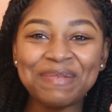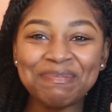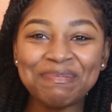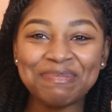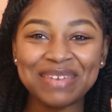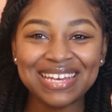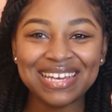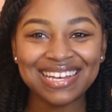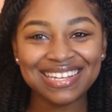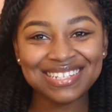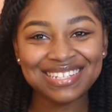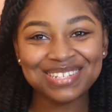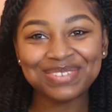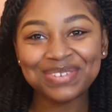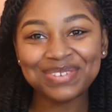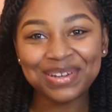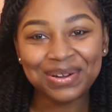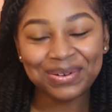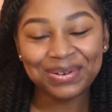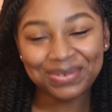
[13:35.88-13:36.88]
because you
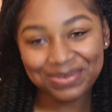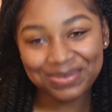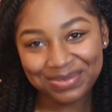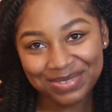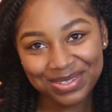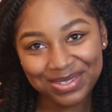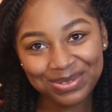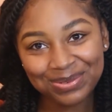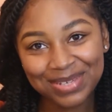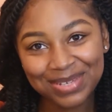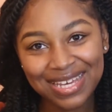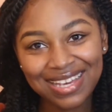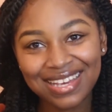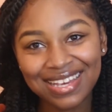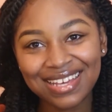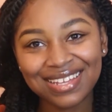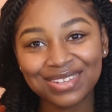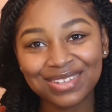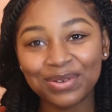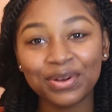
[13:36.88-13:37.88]
know you
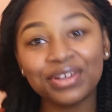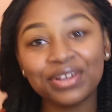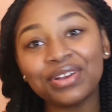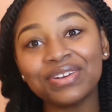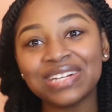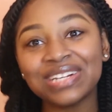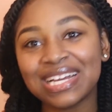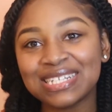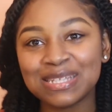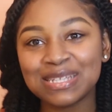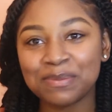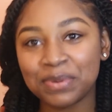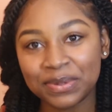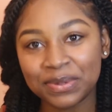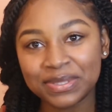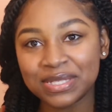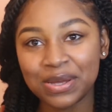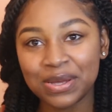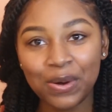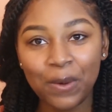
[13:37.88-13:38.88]
can't, or you're not
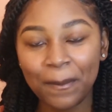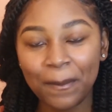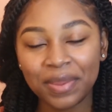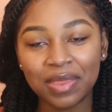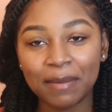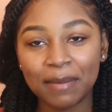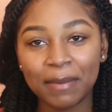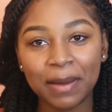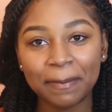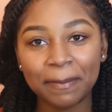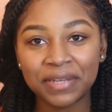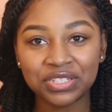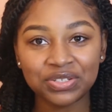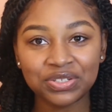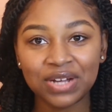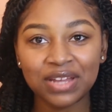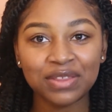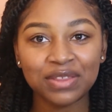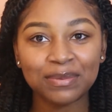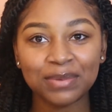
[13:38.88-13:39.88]
supposed to open them up and
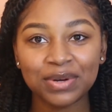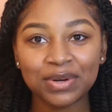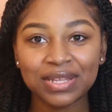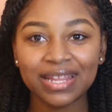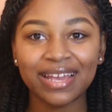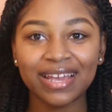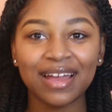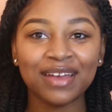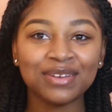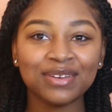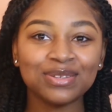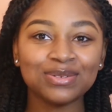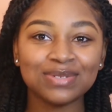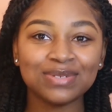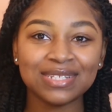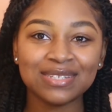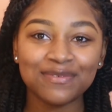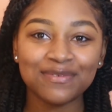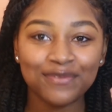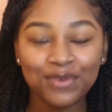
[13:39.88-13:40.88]
try them on like how you do in
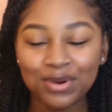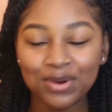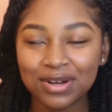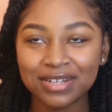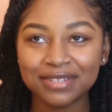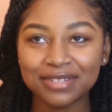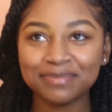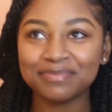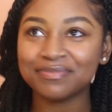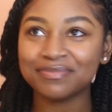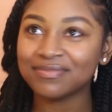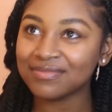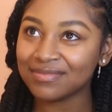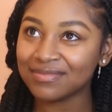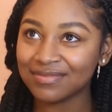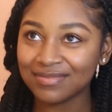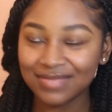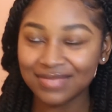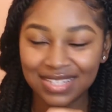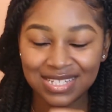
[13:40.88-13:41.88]
Sephora.
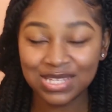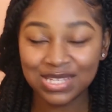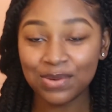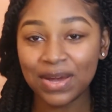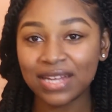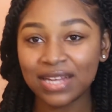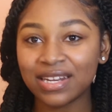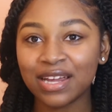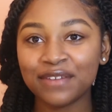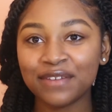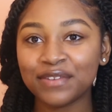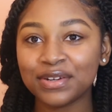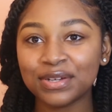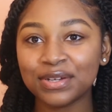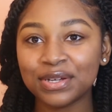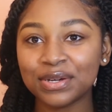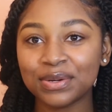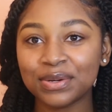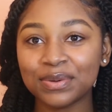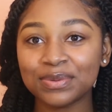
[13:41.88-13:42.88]
So I never
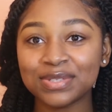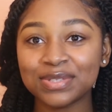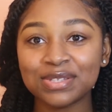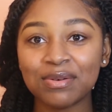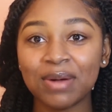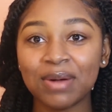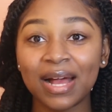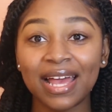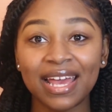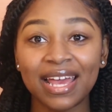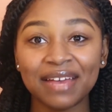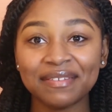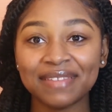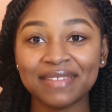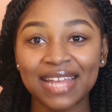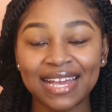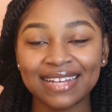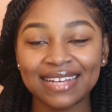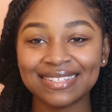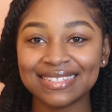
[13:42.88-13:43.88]
knew. So I have
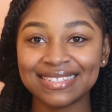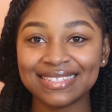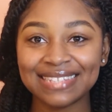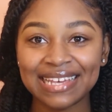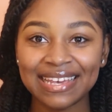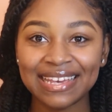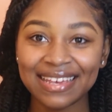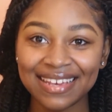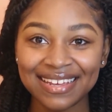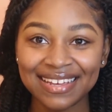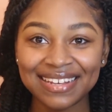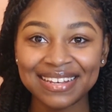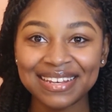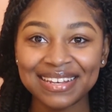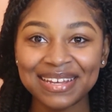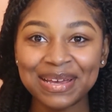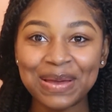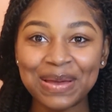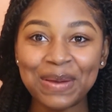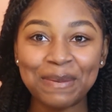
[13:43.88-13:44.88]
like
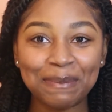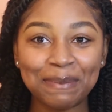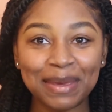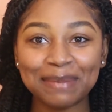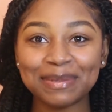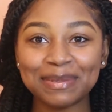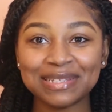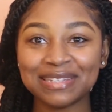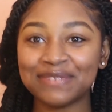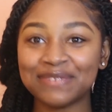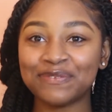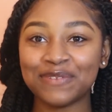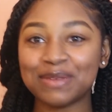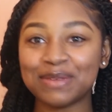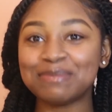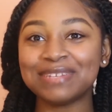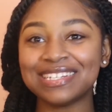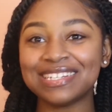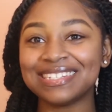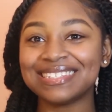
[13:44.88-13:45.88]
10 Maybelline Fit
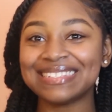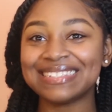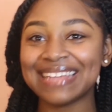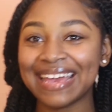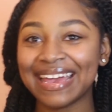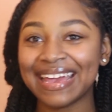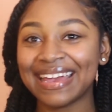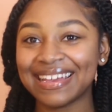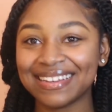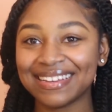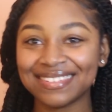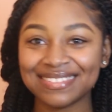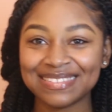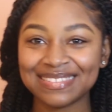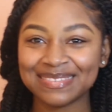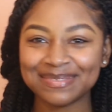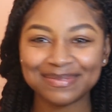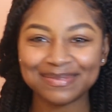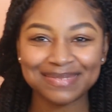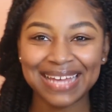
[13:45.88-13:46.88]
Me's that
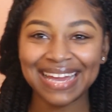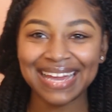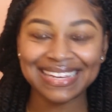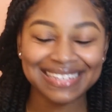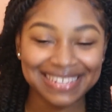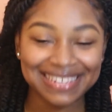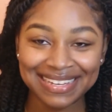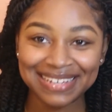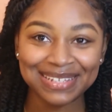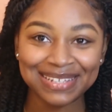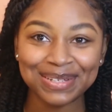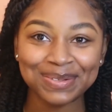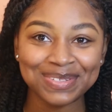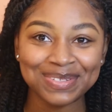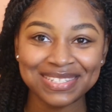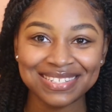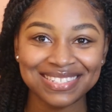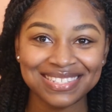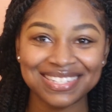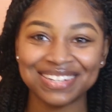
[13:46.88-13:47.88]
I can't use
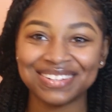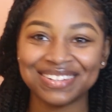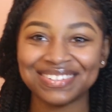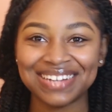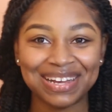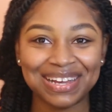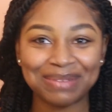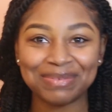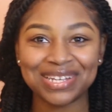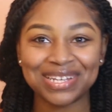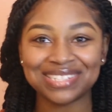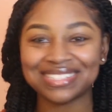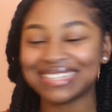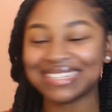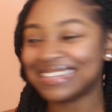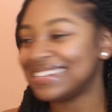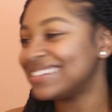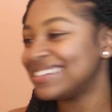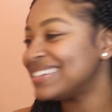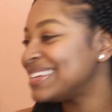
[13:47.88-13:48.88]
because they're not my
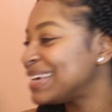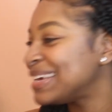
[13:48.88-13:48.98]
shade.